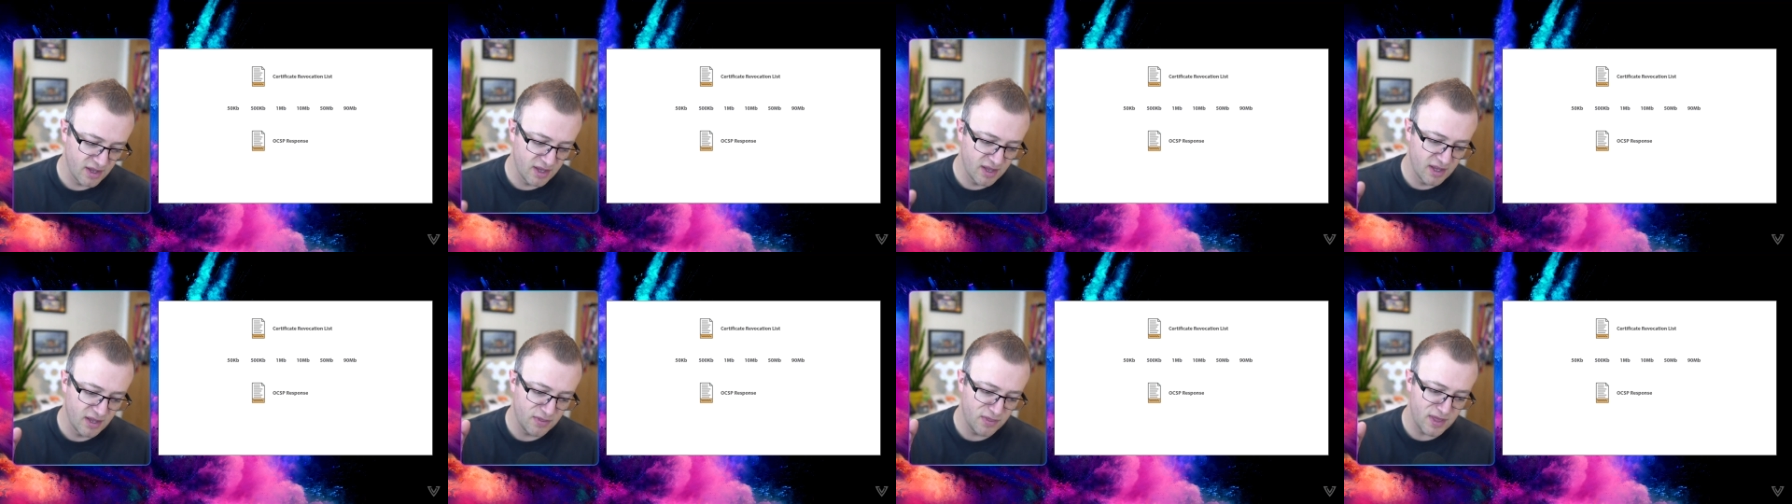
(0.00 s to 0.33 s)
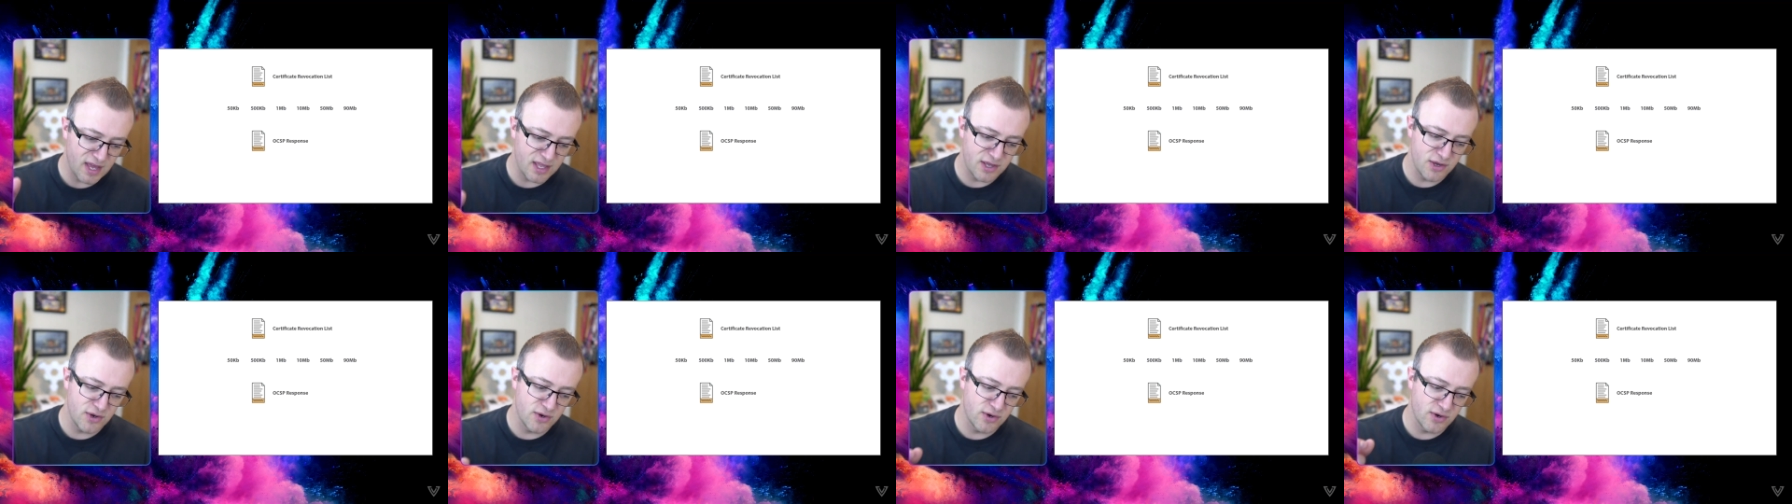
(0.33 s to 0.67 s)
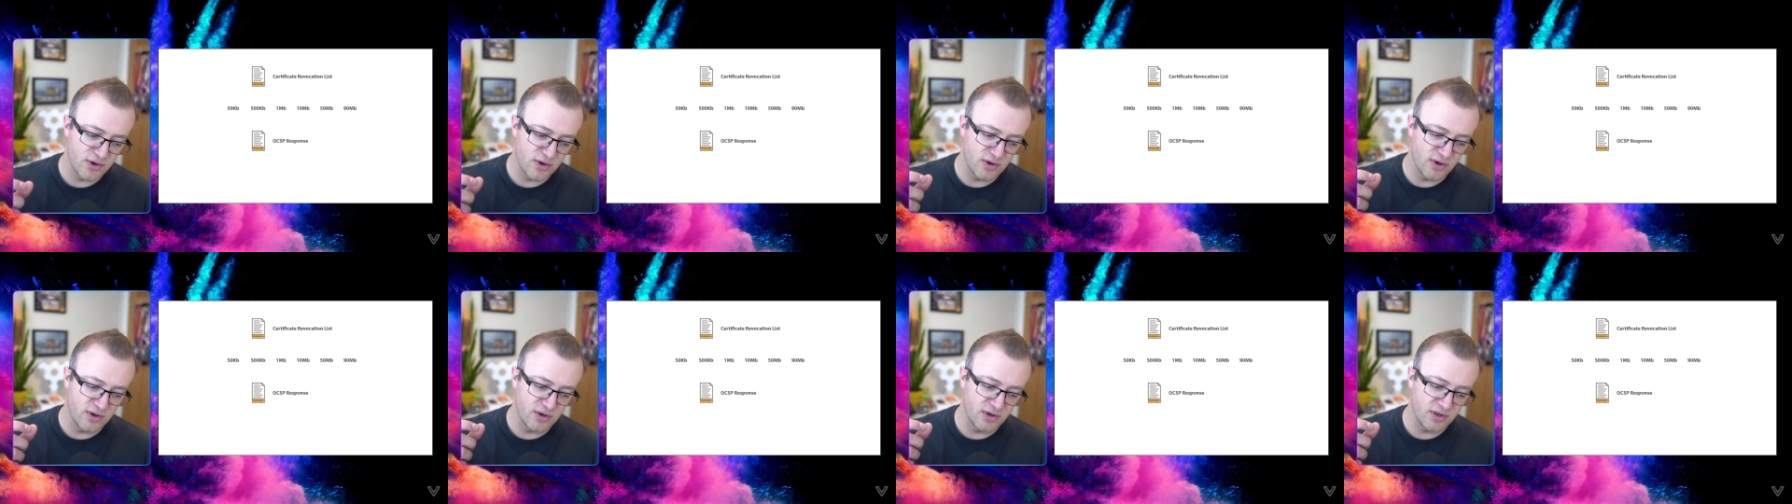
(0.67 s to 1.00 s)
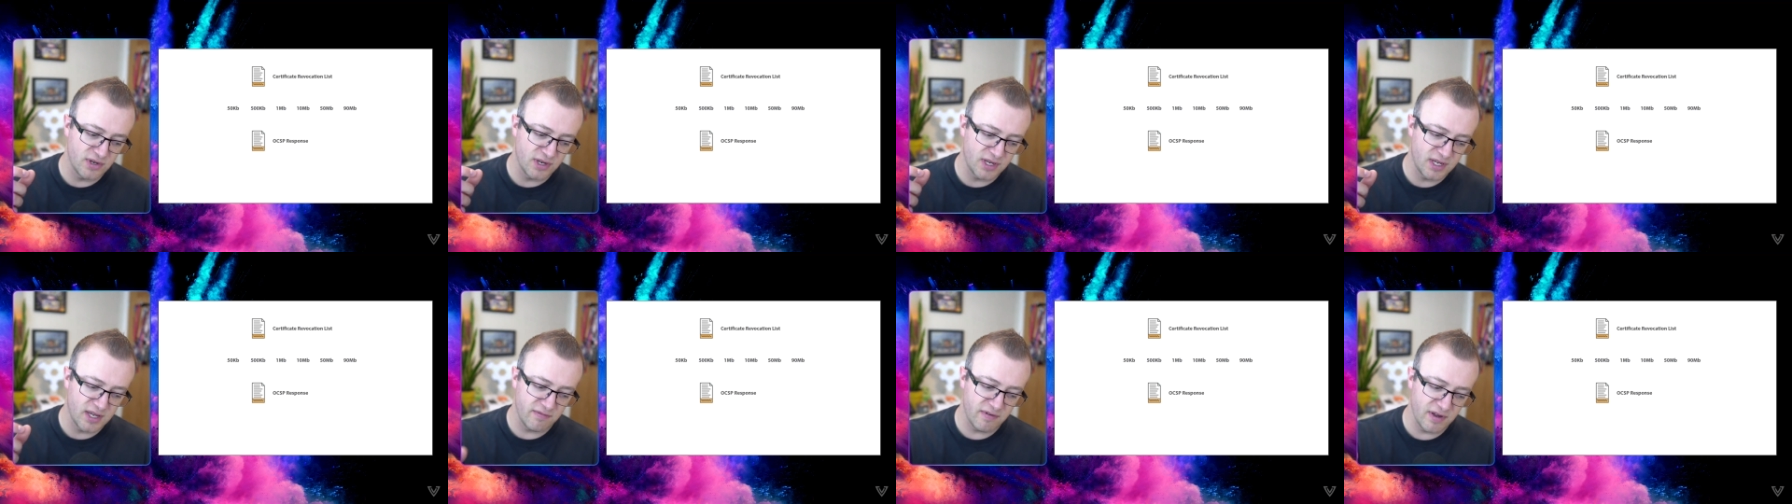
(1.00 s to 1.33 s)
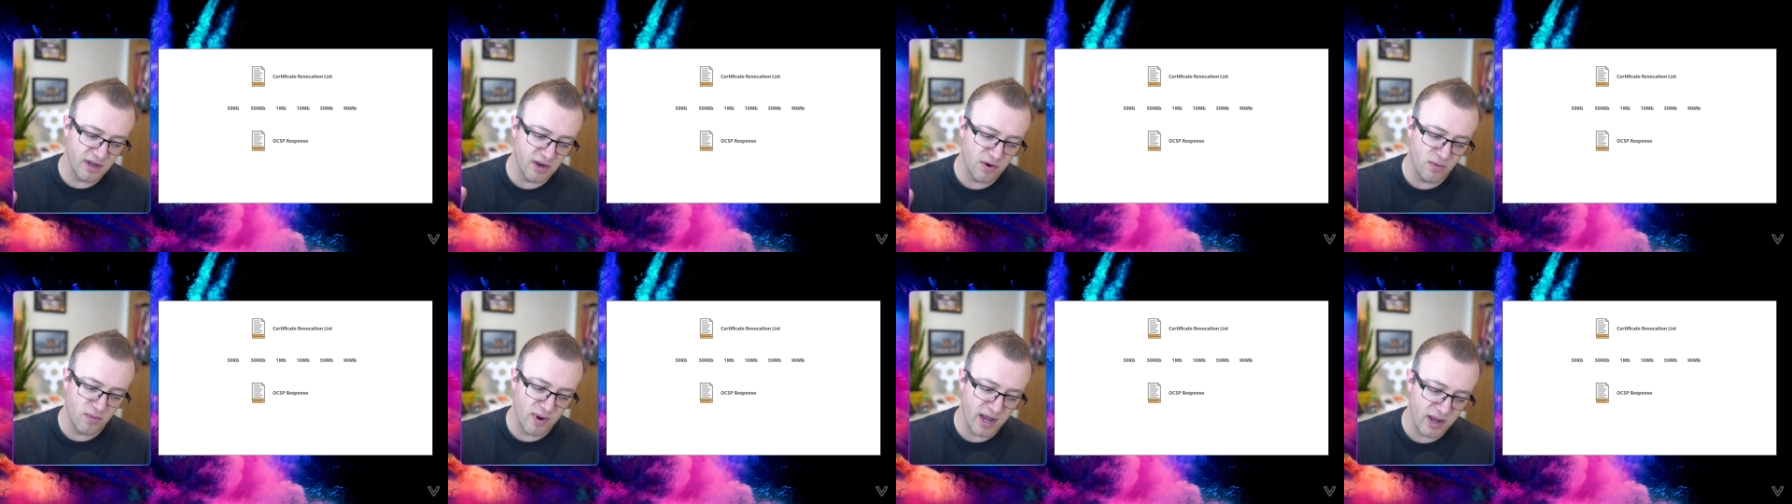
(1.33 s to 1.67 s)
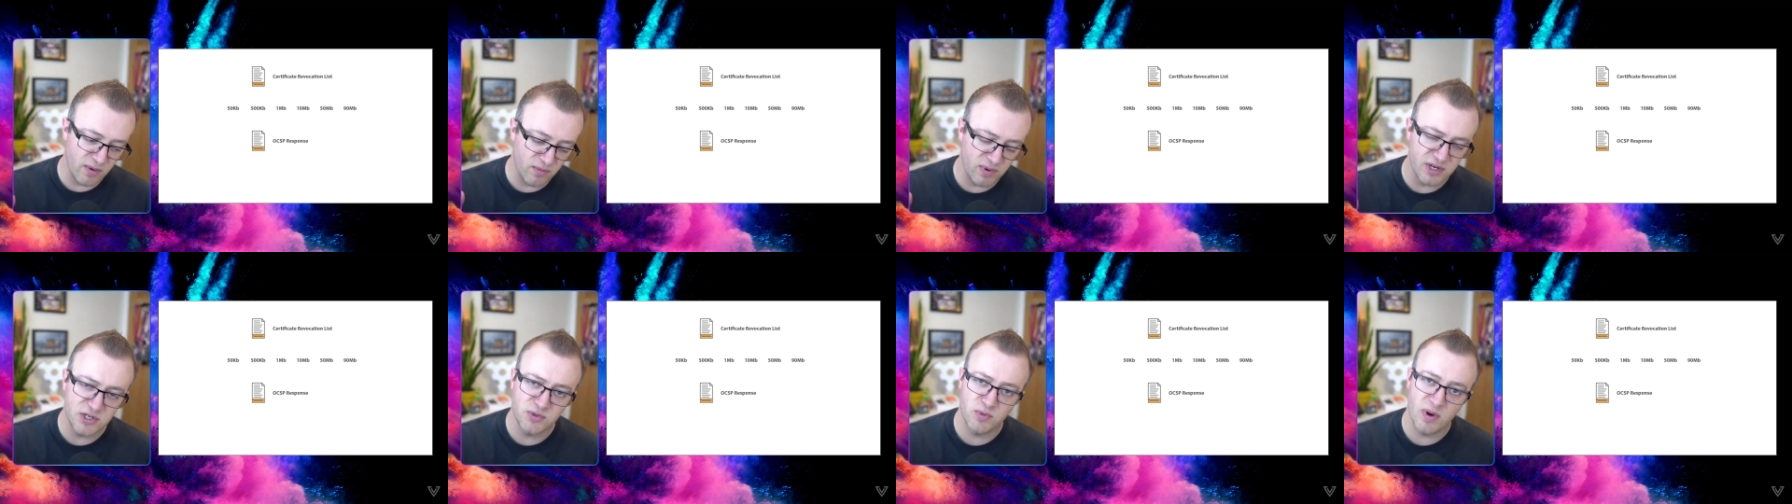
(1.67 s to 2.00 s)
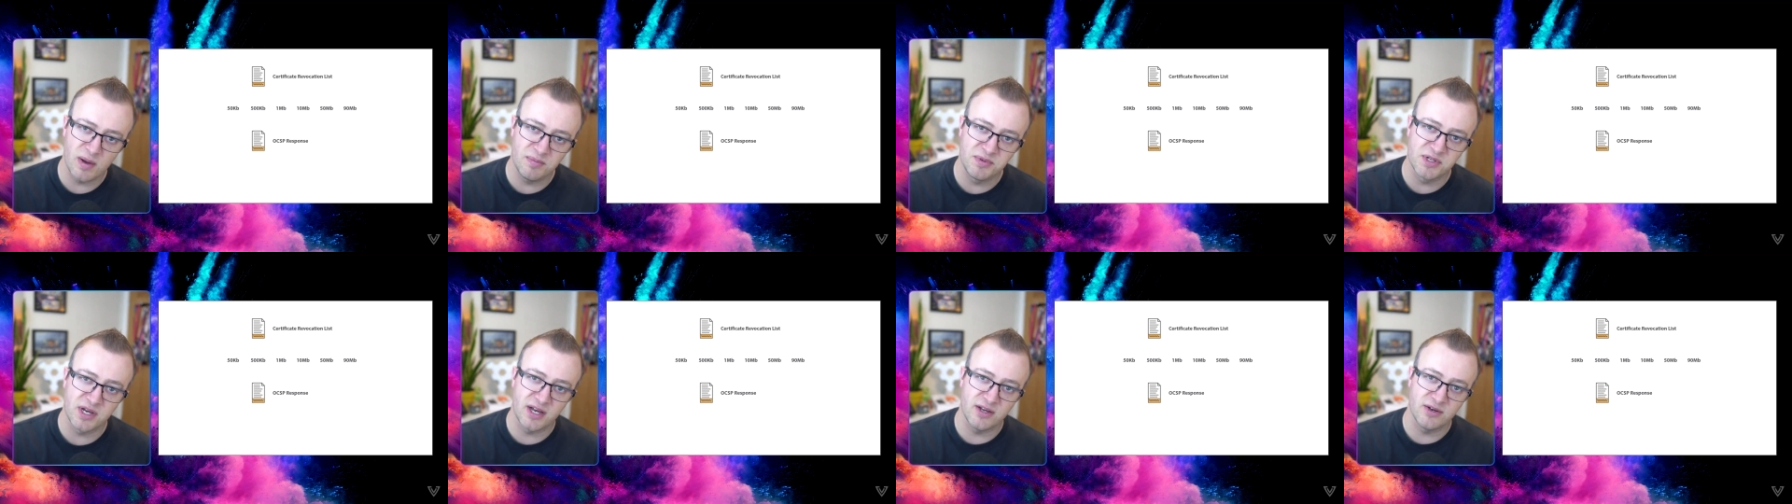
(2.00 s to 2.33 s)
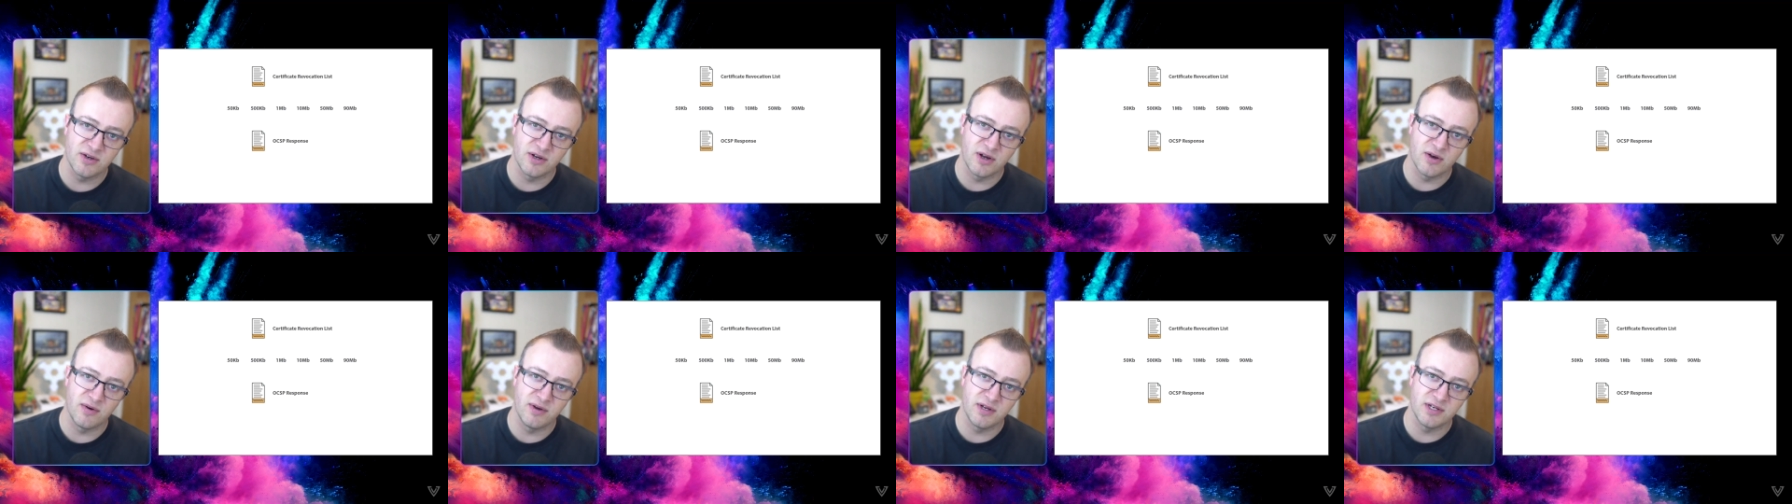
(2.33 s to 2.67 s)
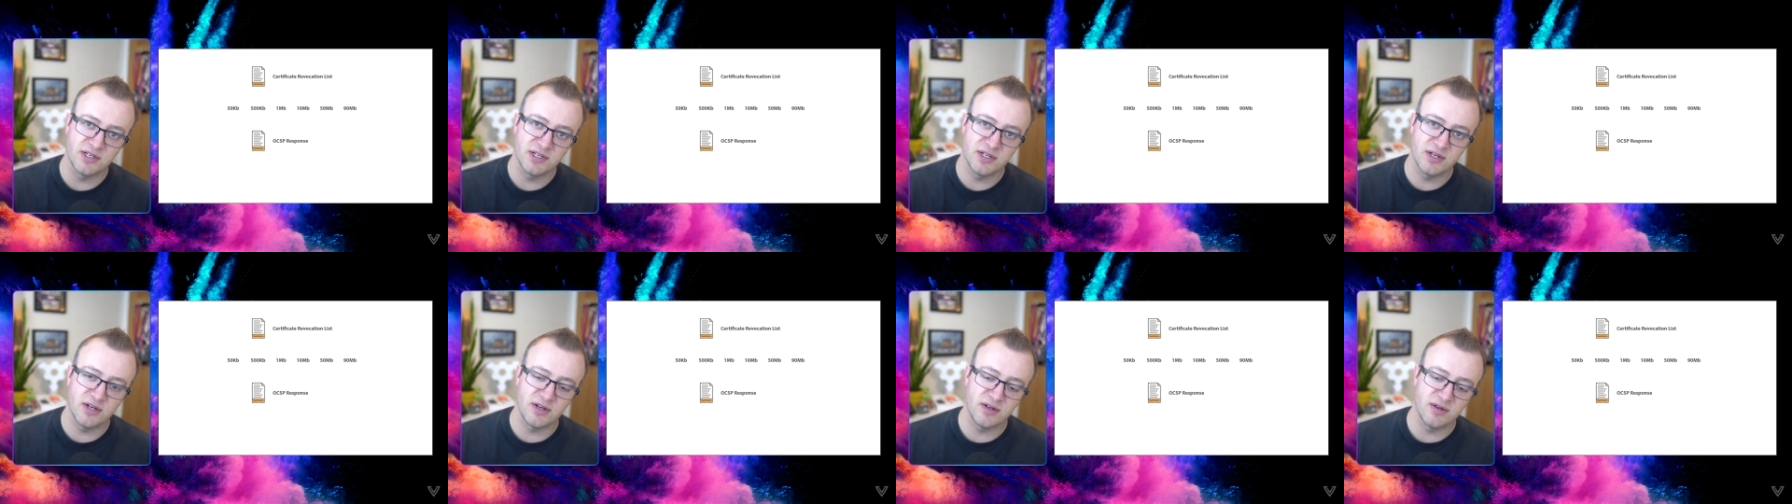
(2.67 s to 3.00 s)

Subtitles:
then you're giving away which website you're going to.